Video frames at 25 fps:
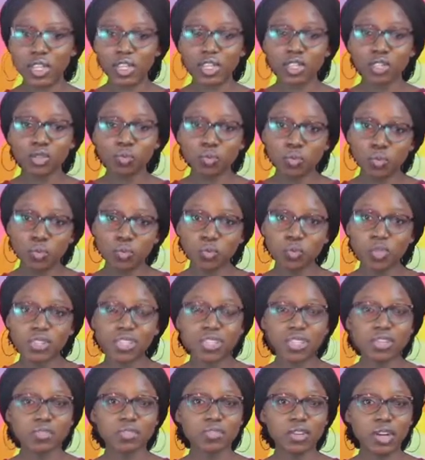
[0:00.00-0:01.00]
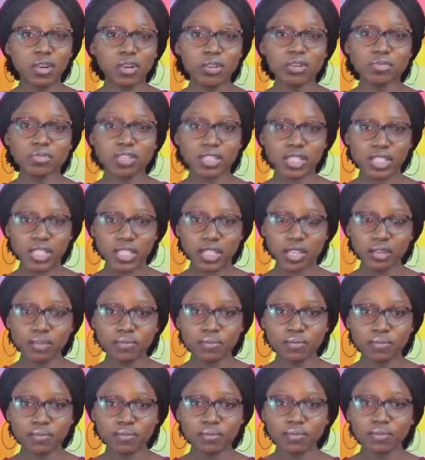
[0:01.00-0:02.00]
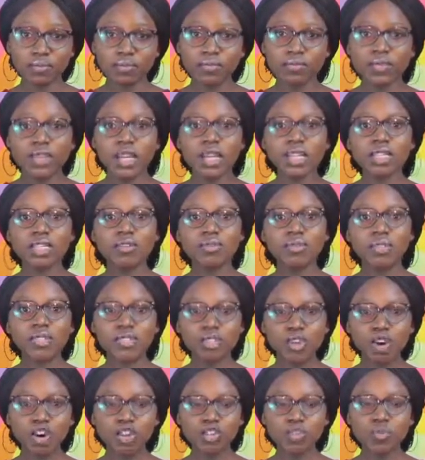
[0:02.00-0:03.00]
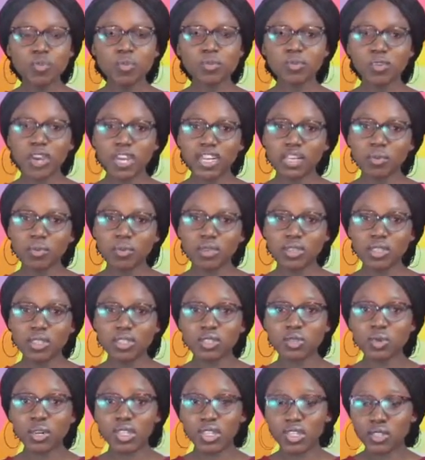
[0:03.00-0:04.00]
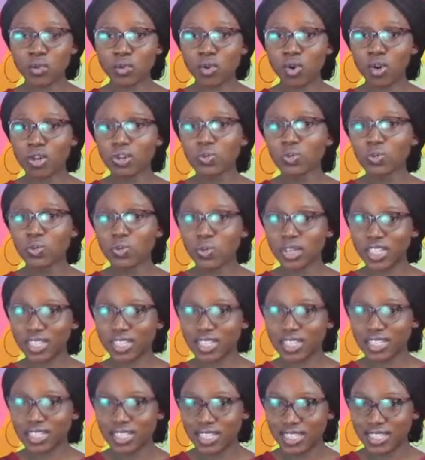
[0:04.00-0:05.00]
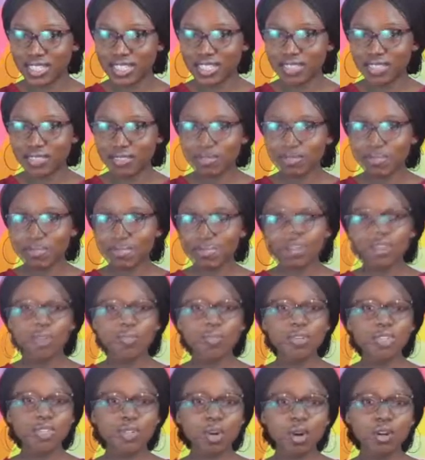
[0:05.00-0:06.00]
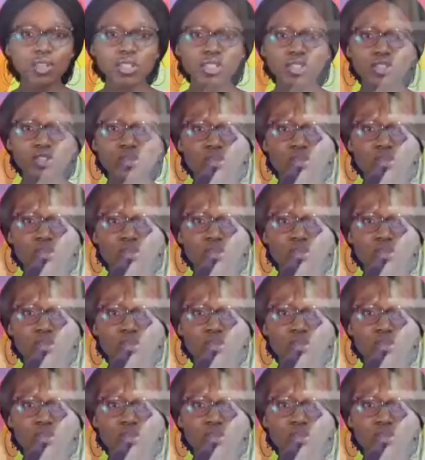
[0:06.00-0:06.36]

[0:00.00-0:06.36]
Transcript: in the womb, which is very risky. The results will be ready within 21 working days. The result is to